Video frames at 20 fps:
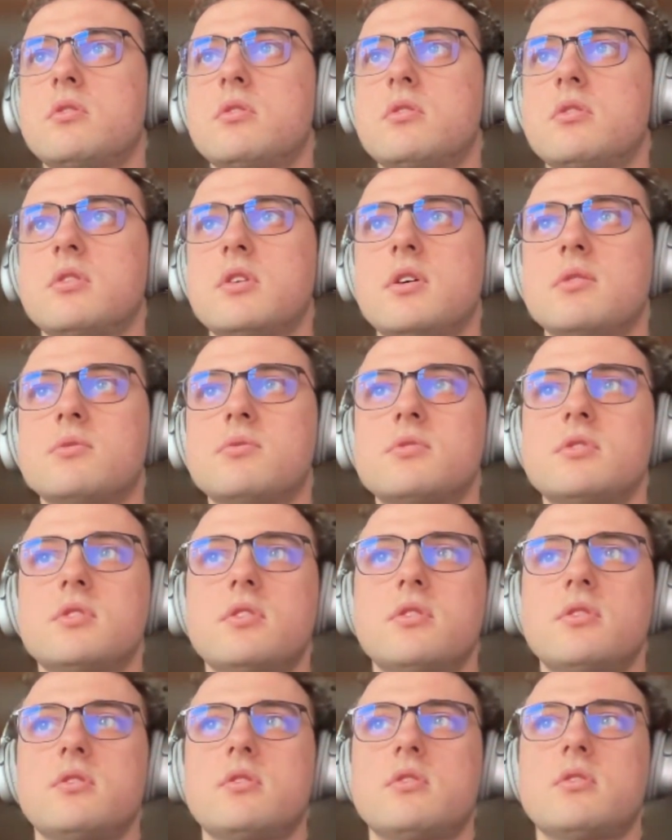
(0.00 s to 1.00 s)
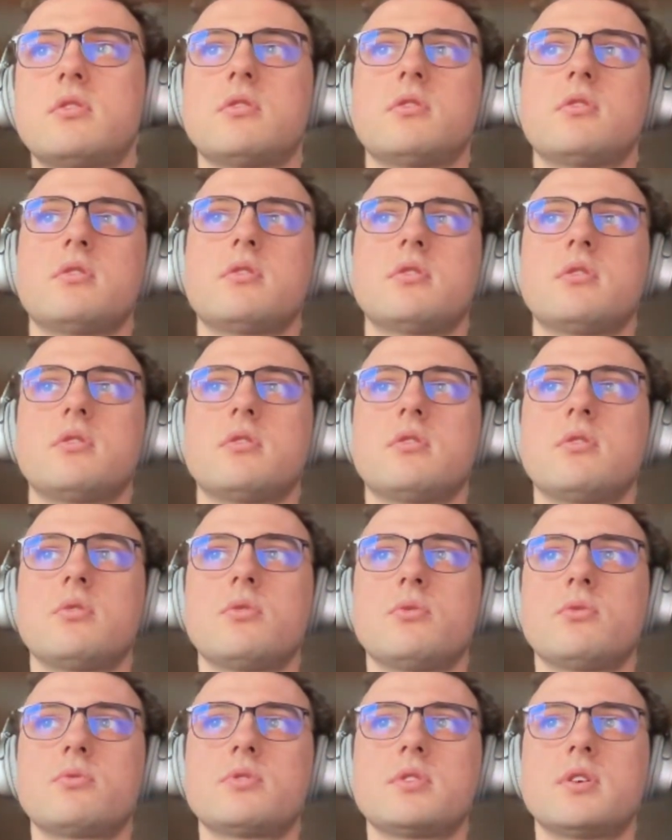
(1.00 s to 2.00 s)
announcing the
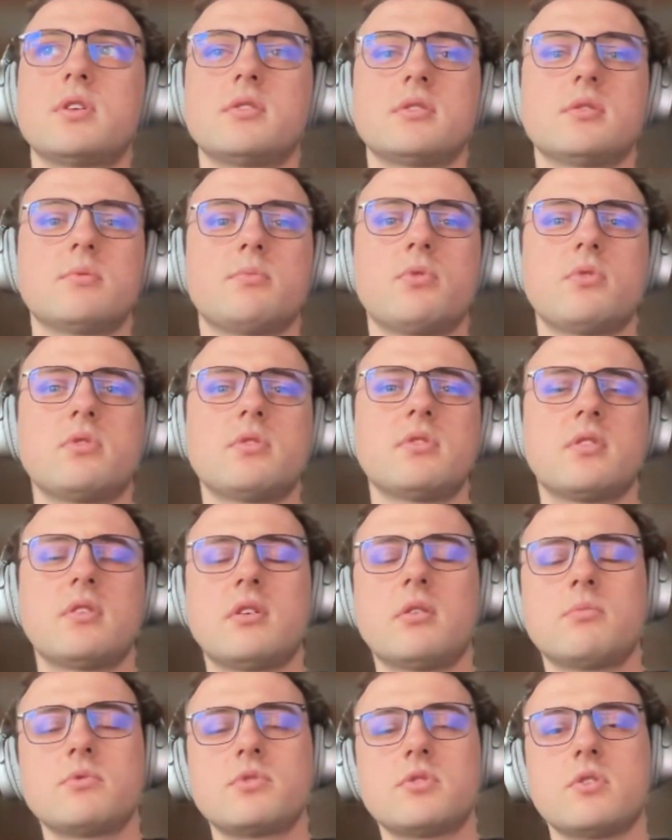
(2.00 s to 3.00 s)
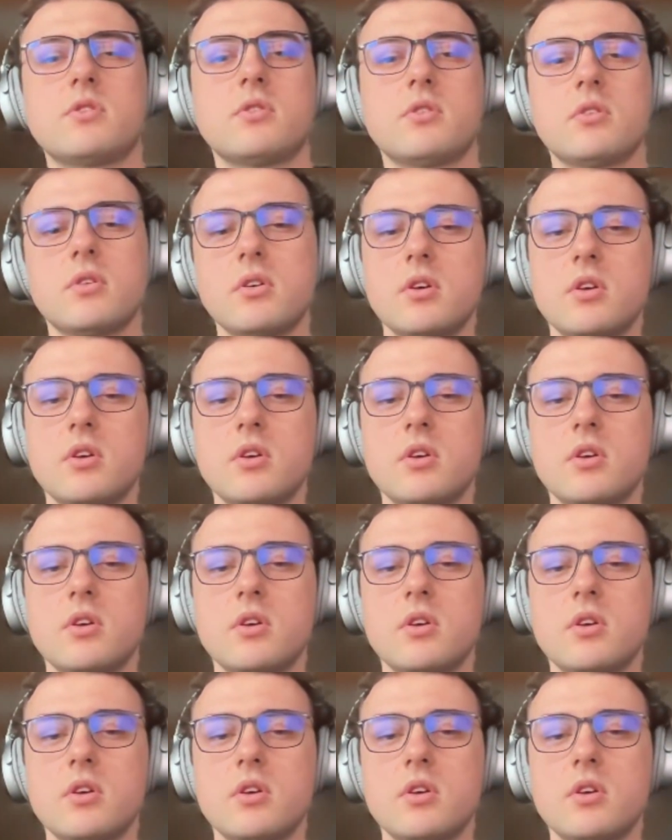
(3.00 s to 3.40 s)
autoscaling support in the Helm chart.